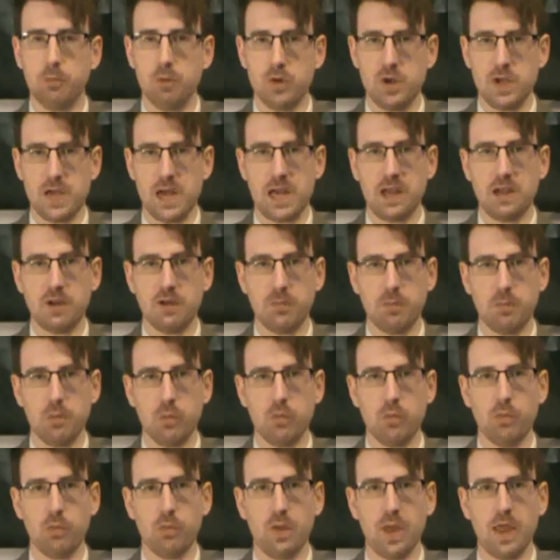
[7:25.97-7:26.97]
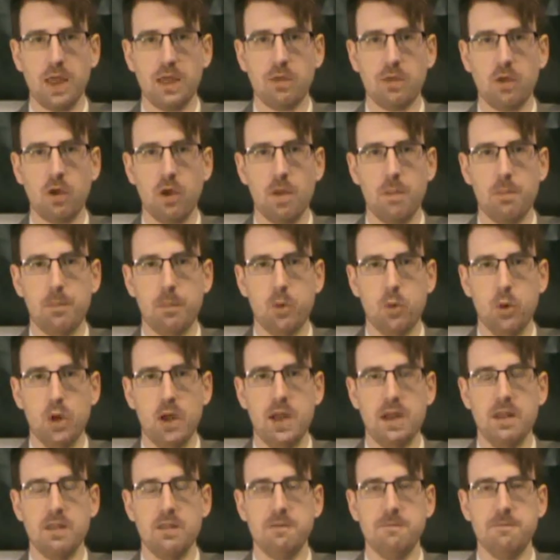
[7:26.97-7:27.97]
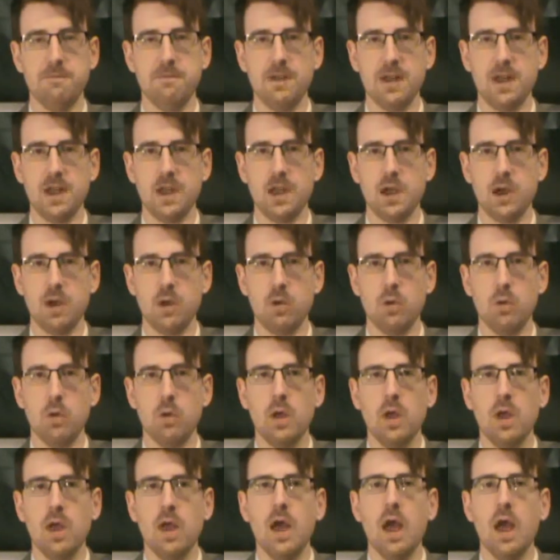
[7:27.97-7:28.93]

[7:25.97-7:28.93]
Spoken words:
predictable thing that I put in the video.